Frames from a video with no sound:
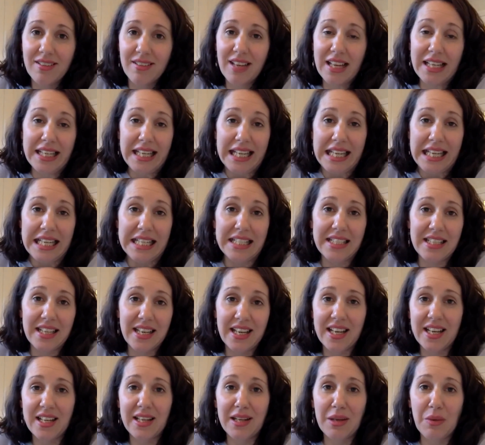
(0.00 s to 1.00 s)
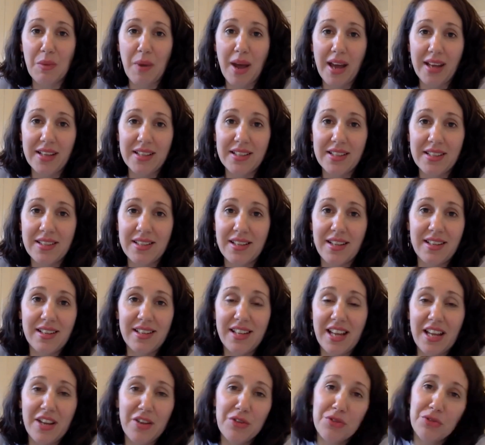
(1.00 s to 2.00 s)
and easier in the West, and
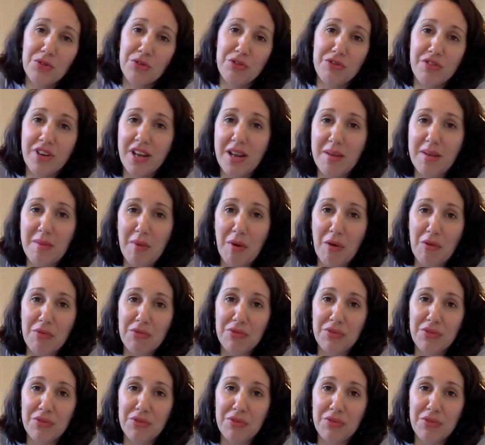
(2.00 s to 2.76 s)
they used to dream of,